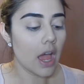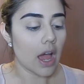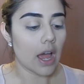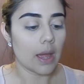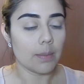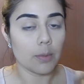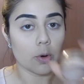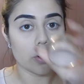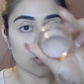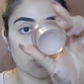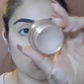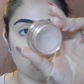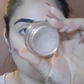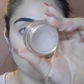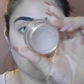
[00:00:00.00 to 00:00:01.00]
I'm gonna
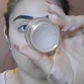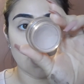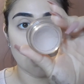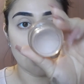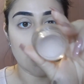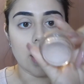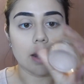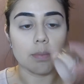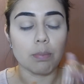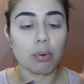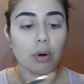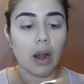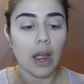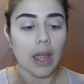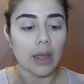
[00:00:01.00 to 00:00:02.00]
go ahead and
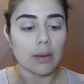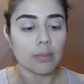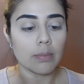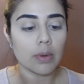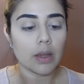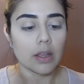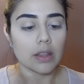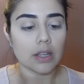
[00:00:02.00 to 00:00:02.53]
prime.